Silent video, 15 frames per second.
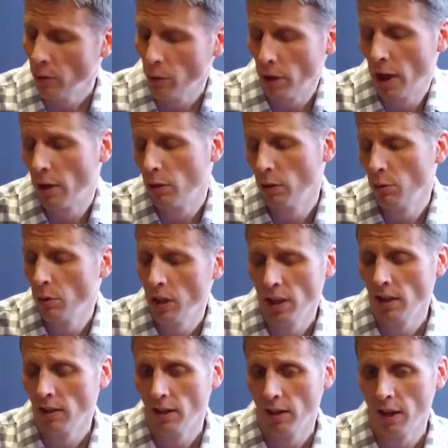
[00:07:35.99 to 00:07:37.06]
or how could
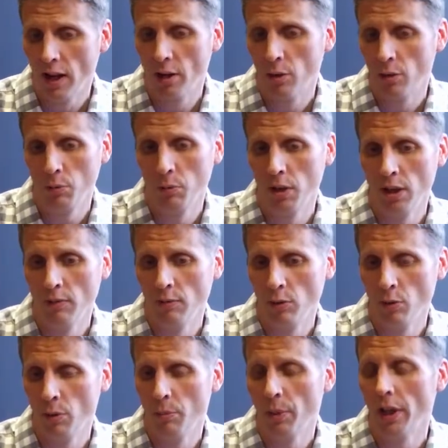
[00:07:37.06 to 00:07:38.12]
we even
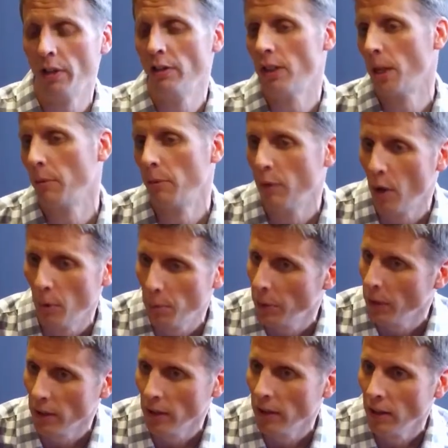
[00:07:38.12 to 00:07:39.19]
do a better job of
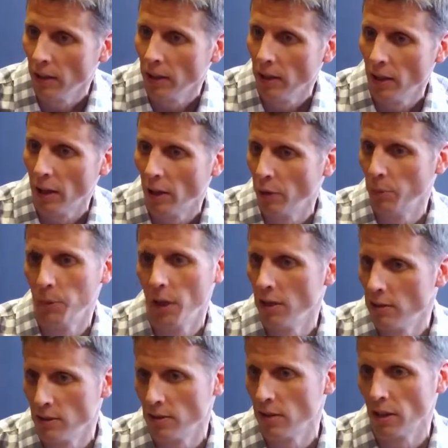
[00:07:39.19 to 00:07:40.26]
helping other
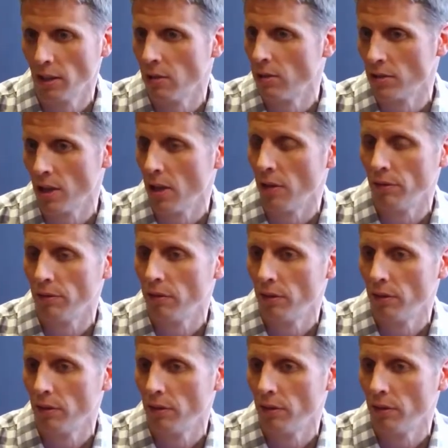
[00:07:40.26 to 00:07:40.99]
patients like yourself?